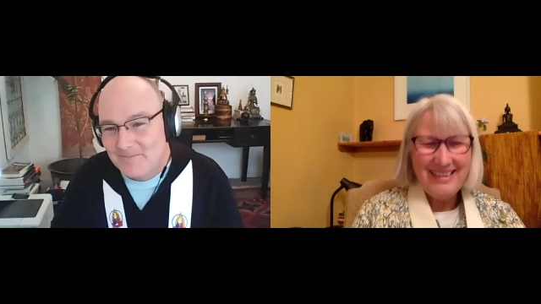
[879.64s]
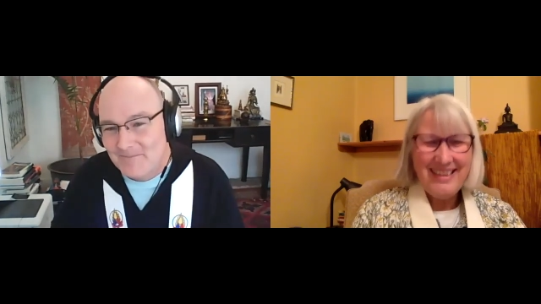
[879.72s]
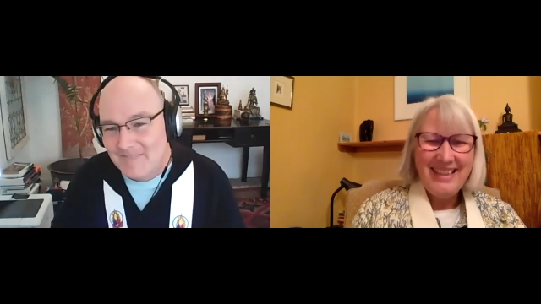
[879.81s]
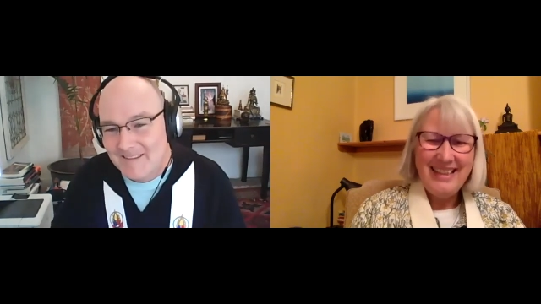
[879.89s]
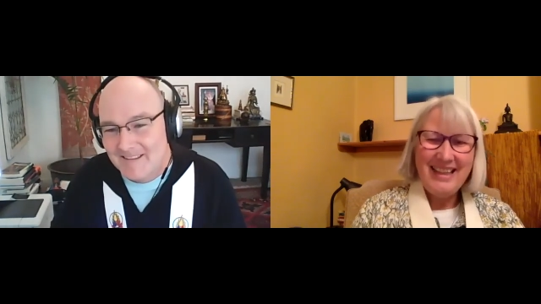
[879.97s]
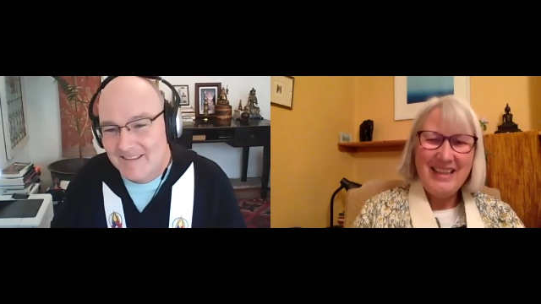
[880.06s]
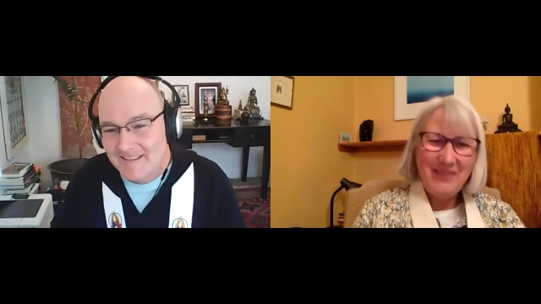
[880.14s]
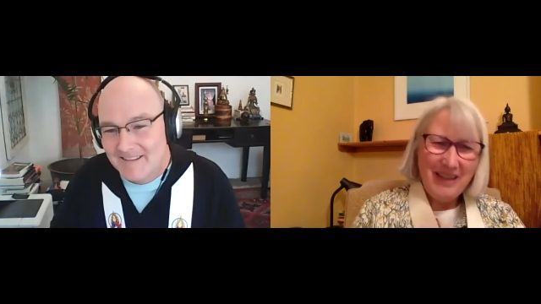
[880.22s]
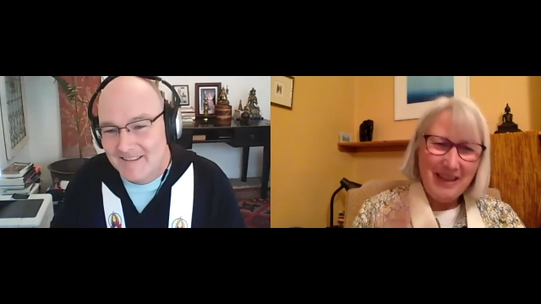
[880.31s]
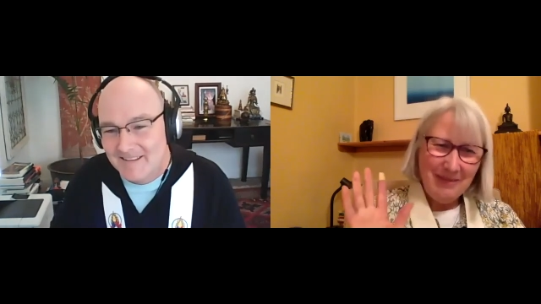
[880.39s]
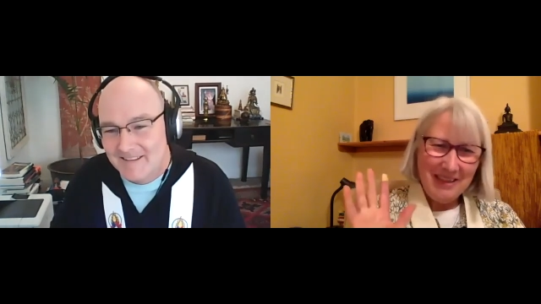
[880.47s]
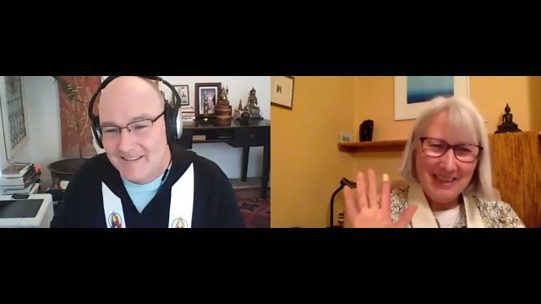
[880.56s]
Speaker 1: Thank you very
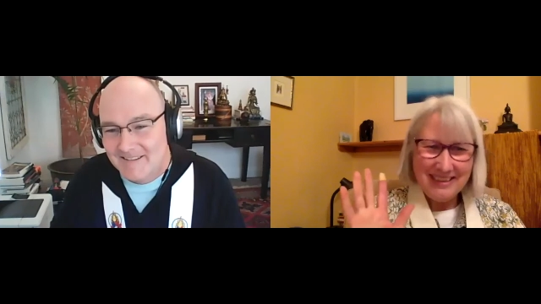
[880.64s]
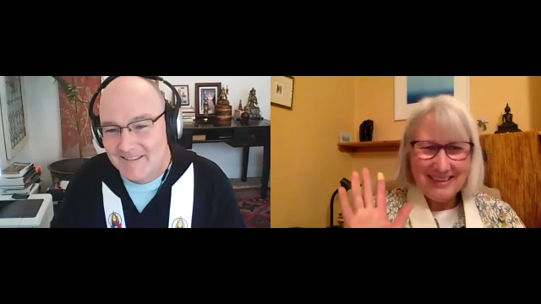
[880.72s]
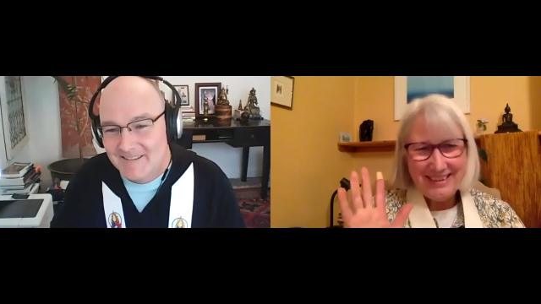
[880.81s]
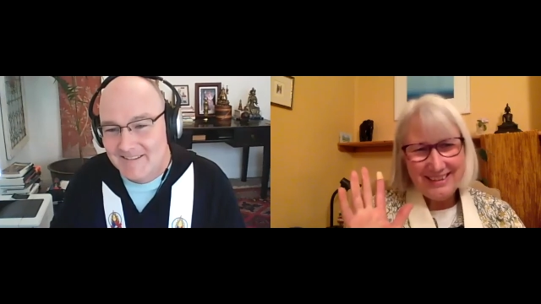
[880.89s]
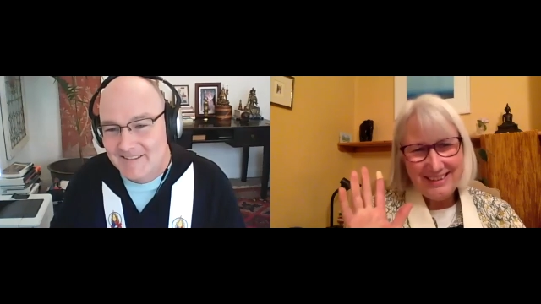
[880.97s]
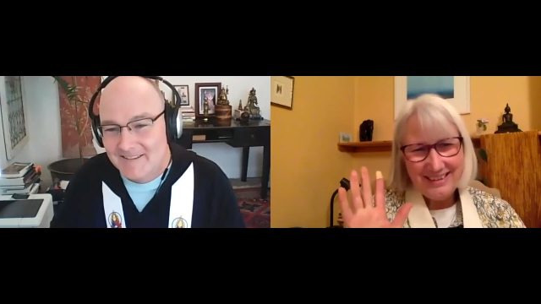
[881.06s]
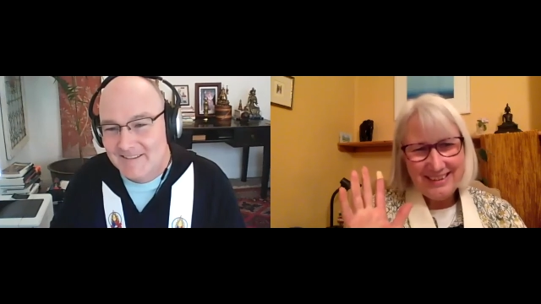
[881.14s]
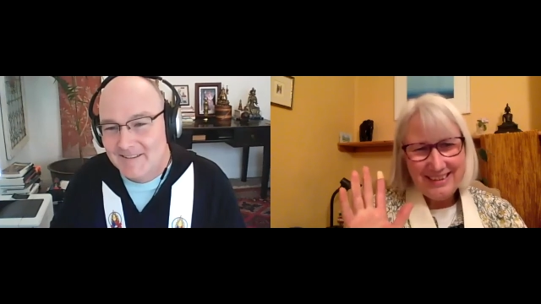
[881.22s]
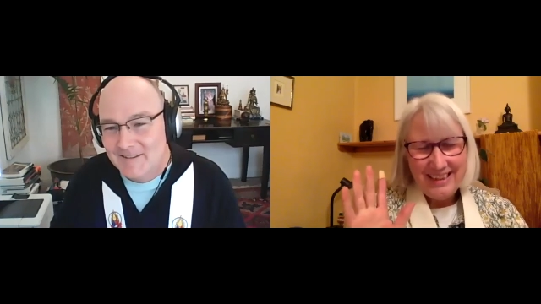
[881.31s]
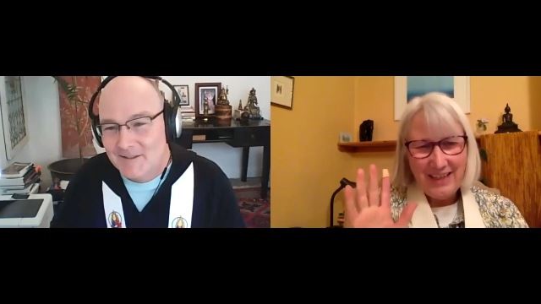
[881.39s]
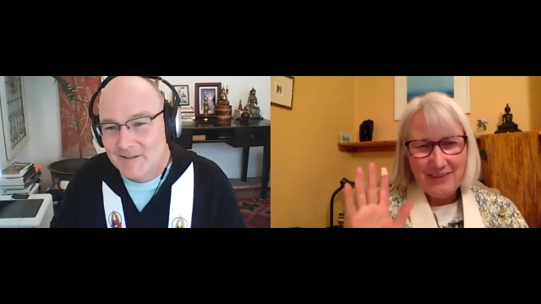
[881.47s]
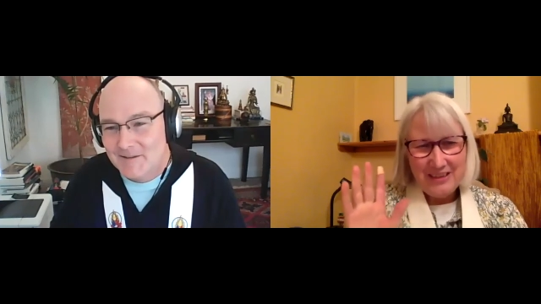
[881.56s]
much.
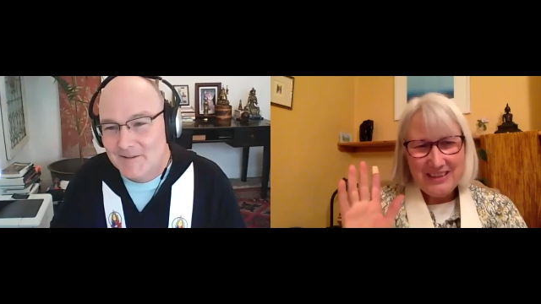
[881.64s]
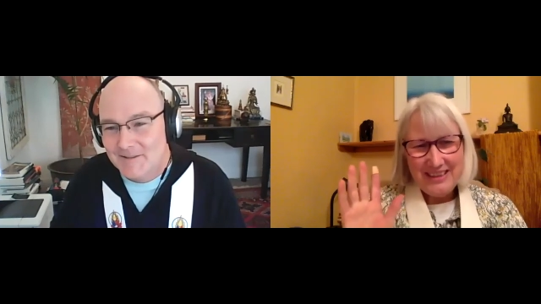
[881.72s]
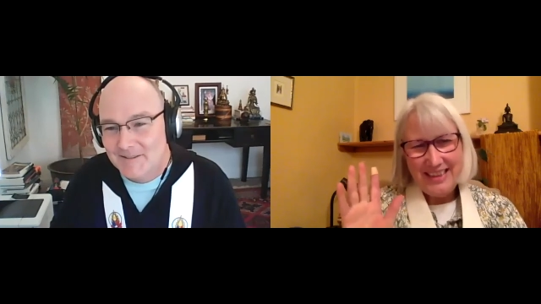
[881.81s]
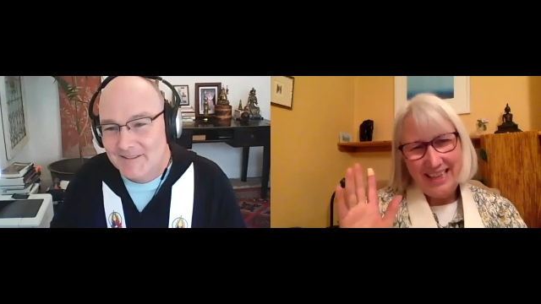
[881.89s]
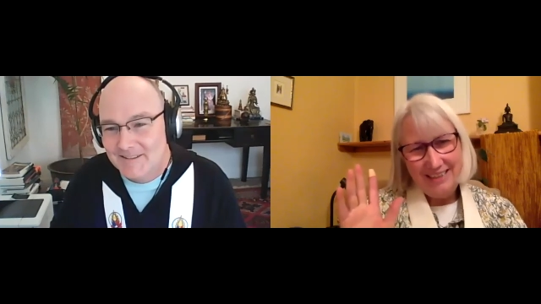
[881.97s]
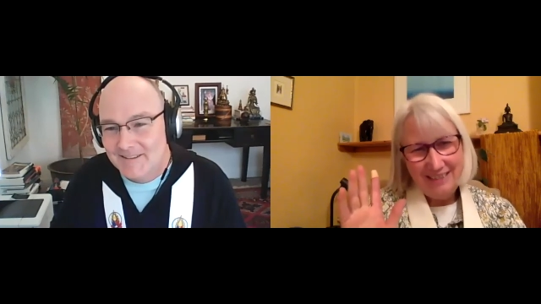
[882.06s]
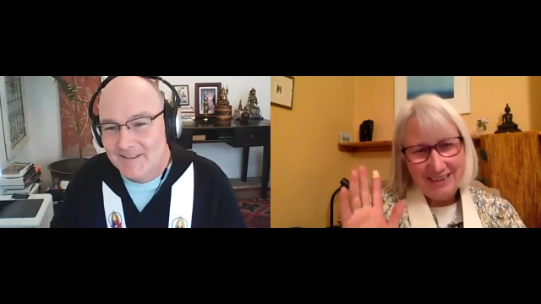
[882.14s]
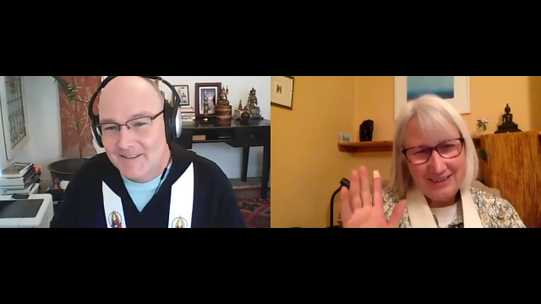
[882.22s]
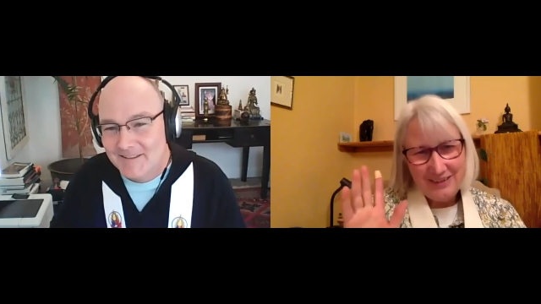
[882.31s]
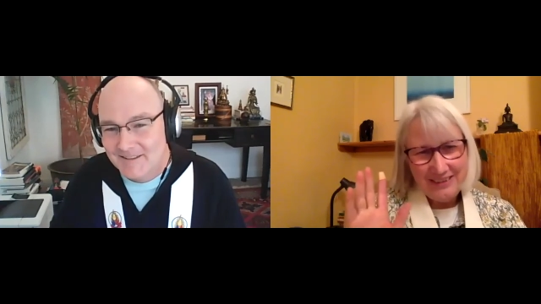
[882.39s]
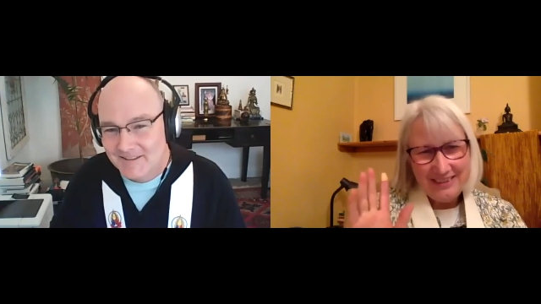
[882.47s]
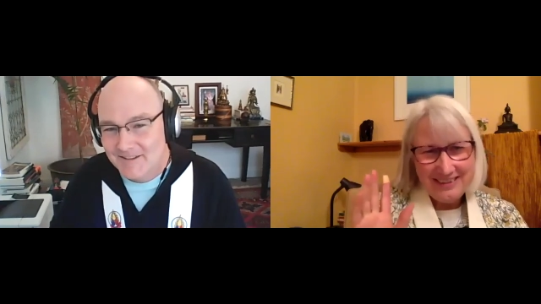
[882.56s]
Have a good day,
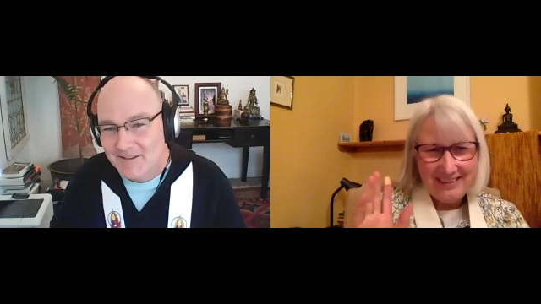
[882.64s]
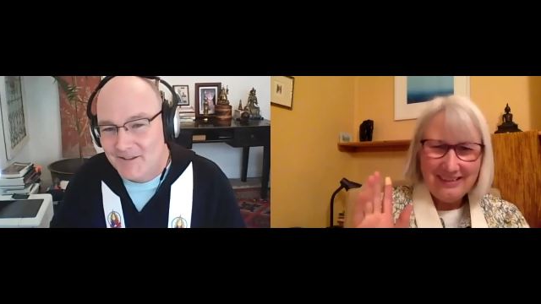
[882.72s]
Ratnavyuha.